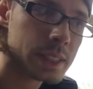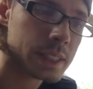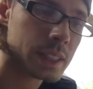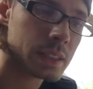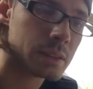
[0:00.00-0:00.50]

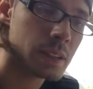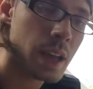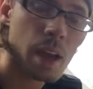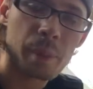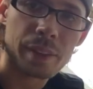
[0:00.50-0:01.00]
isn't,
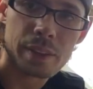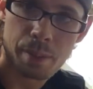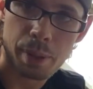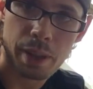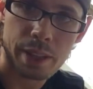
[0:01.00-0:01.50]
I mean, there's
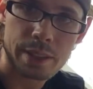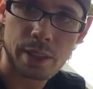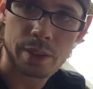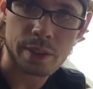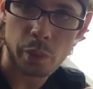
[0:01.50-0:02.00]
a pond,
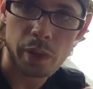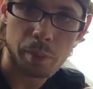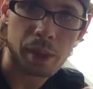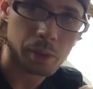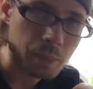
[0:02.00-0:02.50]
so there's going to
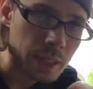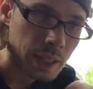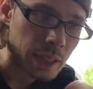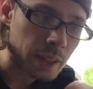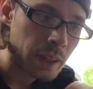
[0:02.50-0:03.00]
be
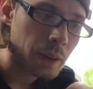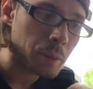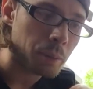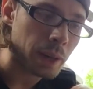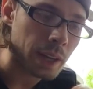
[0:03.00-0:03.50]
humidity,
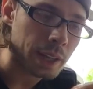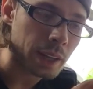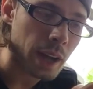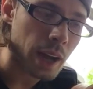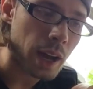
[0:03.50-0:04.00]
but
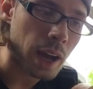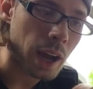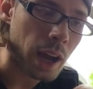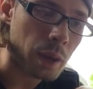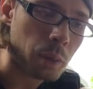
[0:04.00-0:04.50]

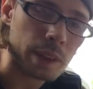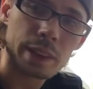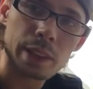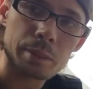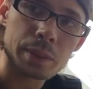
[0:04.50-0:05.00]
I
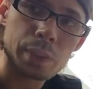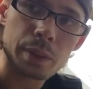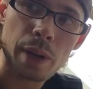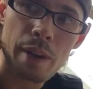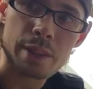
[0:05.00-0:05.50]
want them
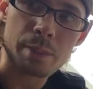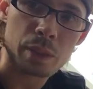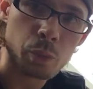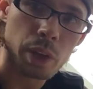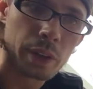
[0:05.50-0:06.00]
to have as
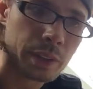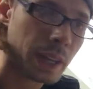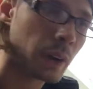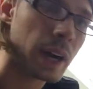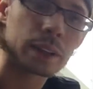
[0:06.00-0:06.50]
much water.
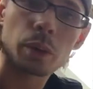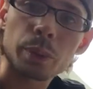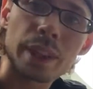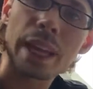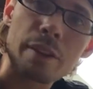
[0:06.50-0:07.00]
Now, I don't
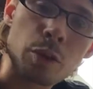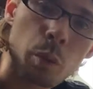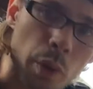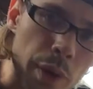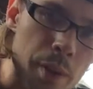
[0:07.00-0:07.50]
really have to
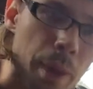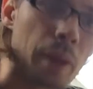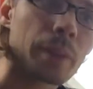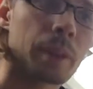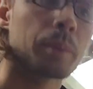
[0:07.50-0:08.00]
worry
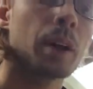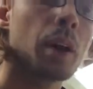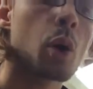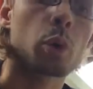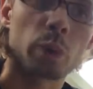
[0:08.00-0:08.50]
about them
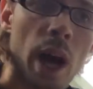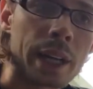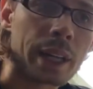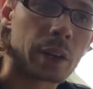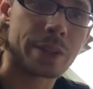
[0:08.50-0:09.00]

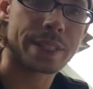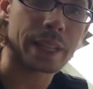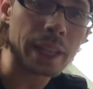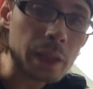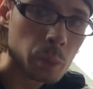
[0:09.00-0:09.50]
rotting or
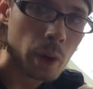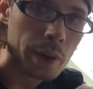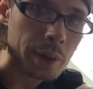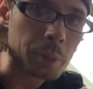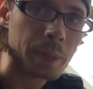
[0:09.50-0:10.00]
sitting in
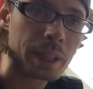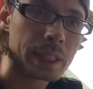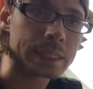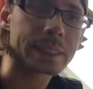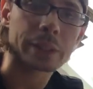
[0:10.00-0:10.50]
water
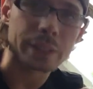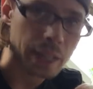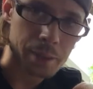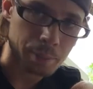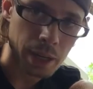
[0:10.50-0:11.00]
because they're
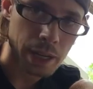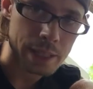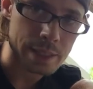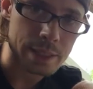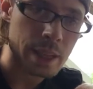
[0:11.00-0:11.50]
not in
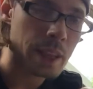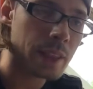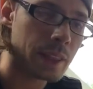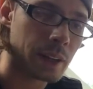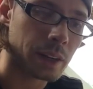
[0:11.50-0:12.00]
pots.
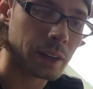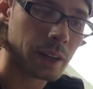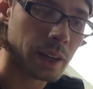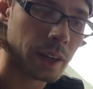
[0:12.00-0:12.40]
They're